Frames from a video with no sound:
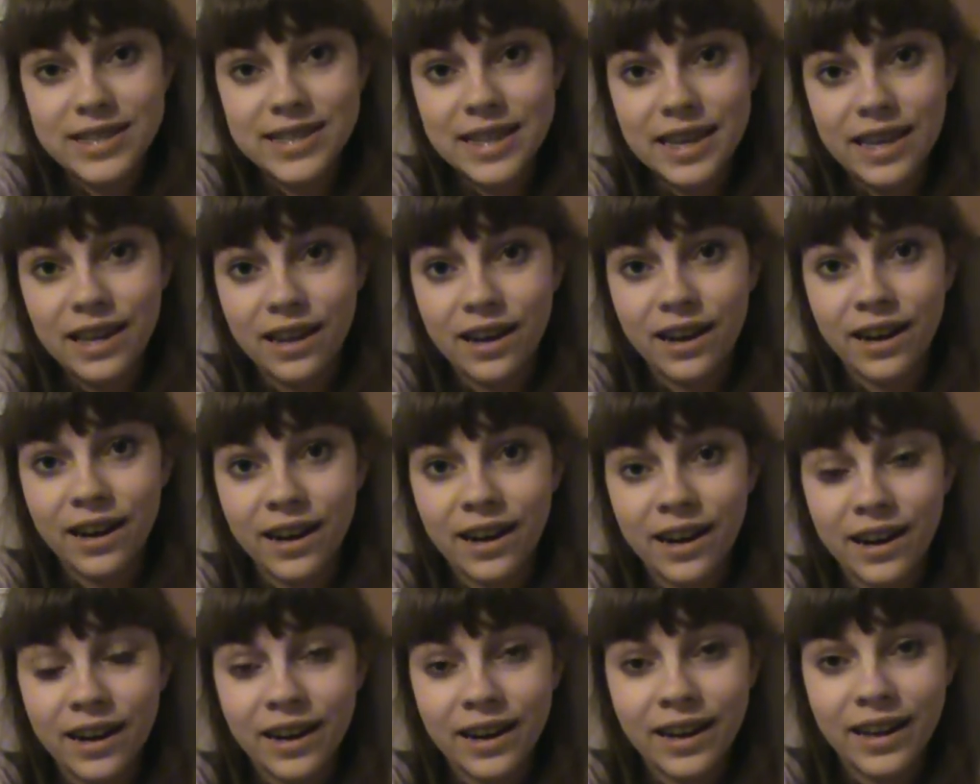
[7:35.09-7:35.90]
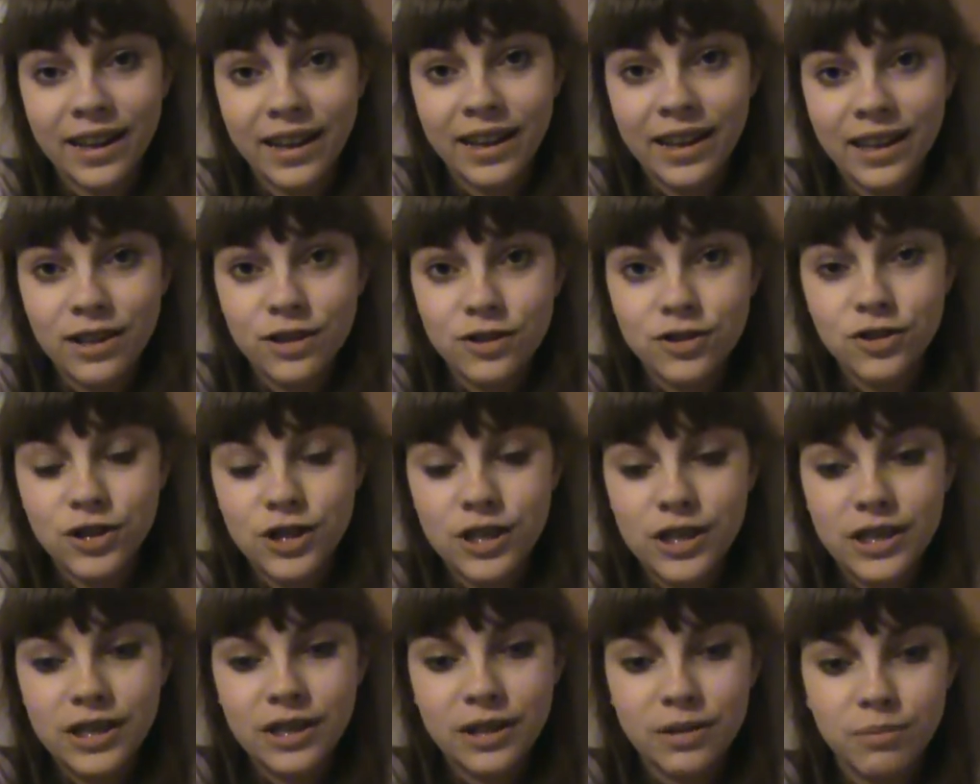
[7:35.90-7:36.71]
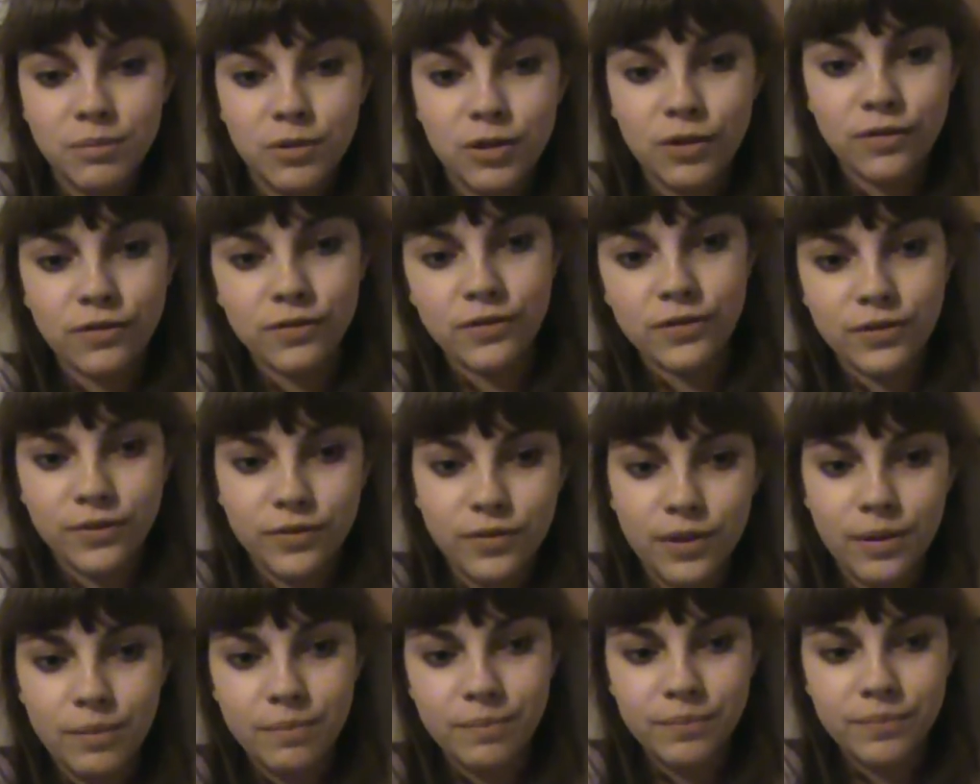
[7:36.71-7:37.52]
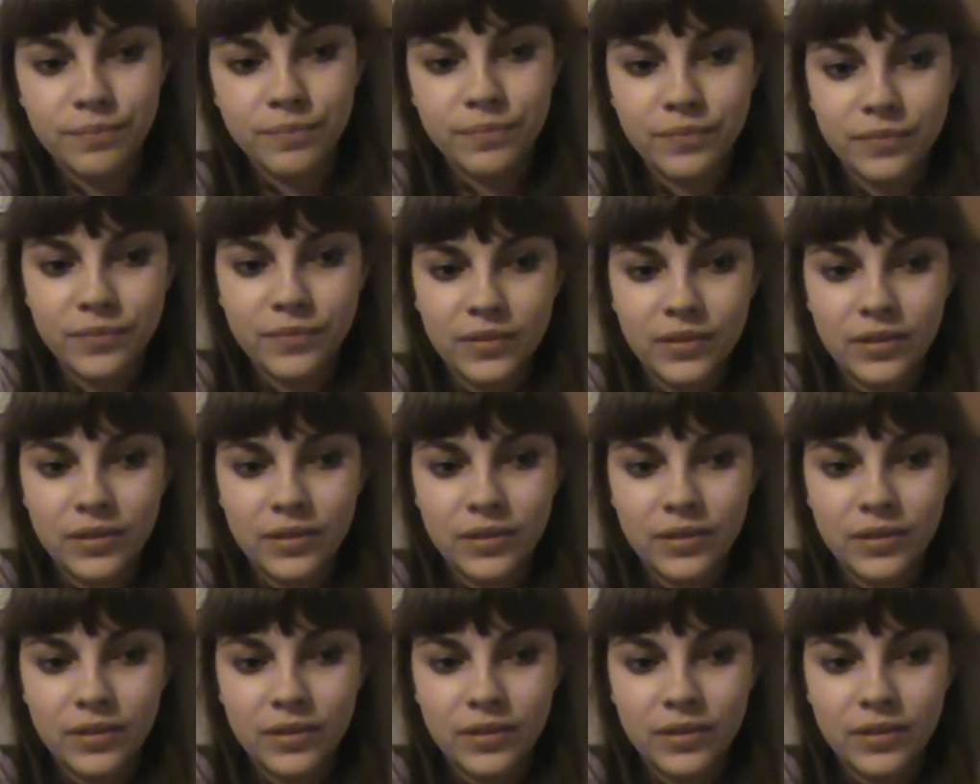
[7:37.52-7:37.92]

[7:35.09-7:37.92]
seeing her. She had moved from